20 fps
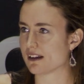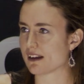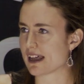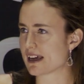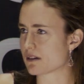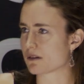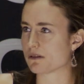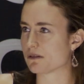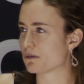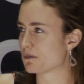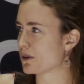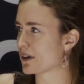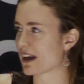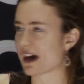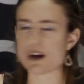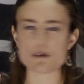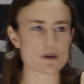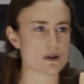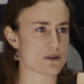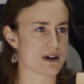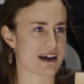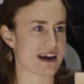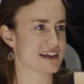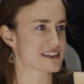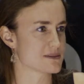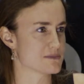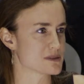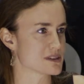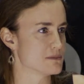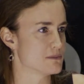Like, what are we? We're
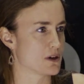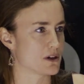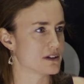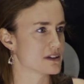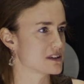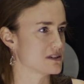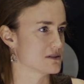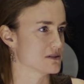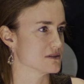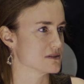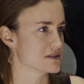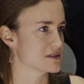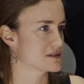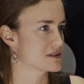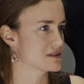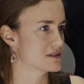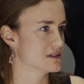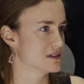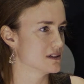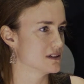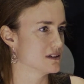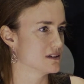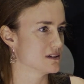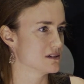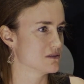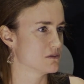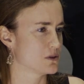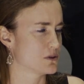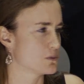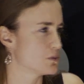atoms and molecules.
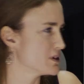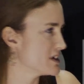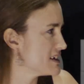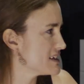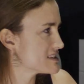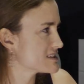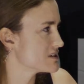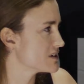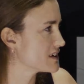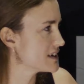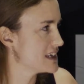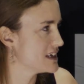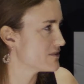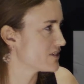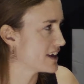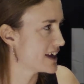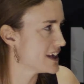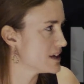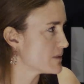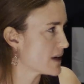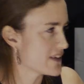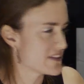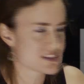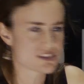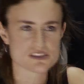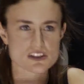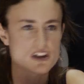What is good and evil anyway?